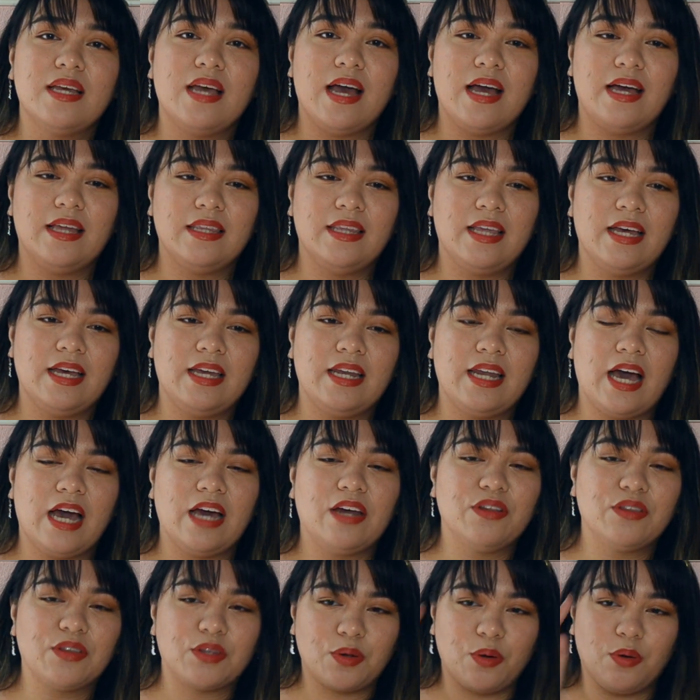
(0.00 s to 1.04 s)
And then out
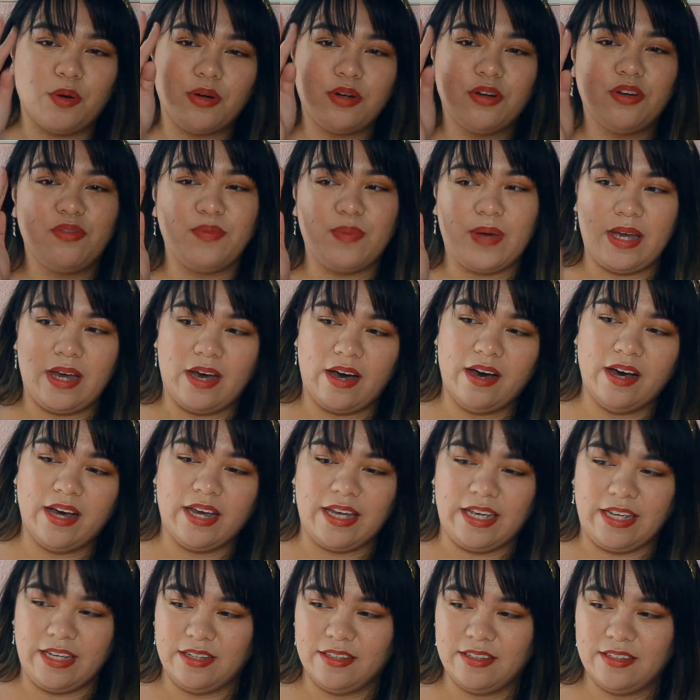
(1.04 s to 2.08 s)
of the corner of my
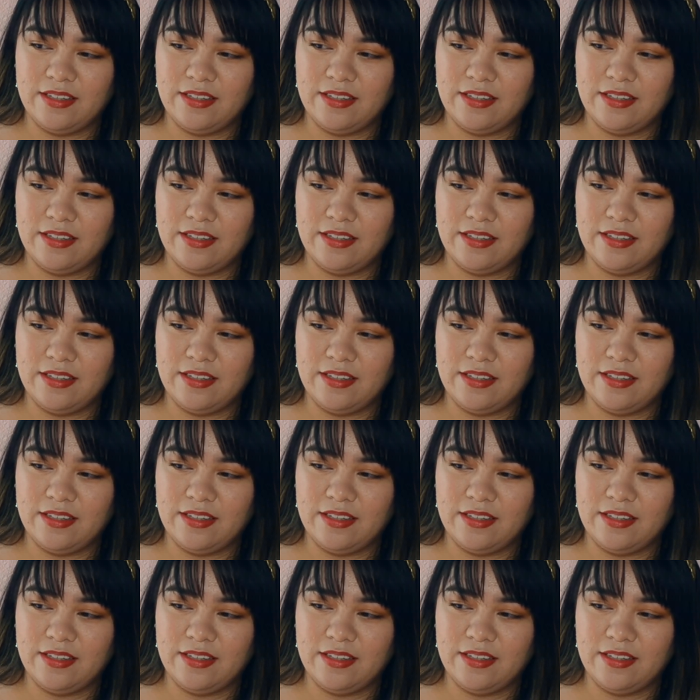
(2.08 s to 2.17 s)
eye,